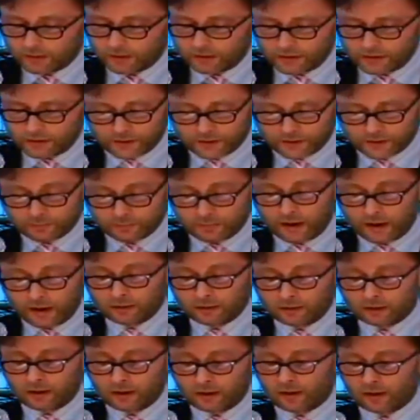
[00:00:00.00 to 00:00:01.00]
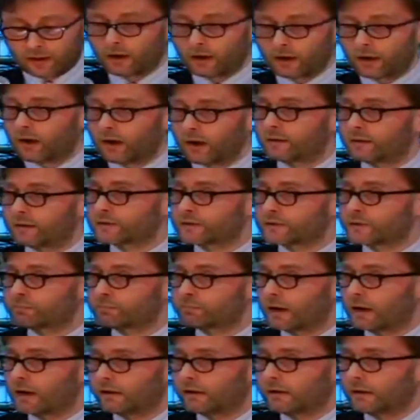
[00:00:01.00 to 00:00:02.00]
anti-discrimination
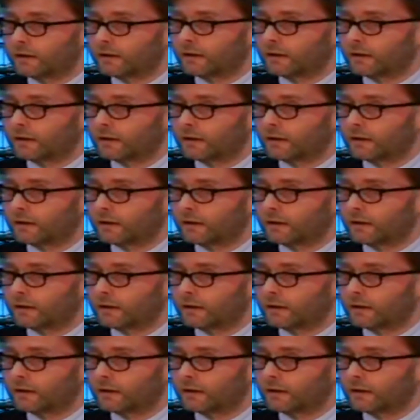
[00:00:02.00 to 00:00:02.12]
policy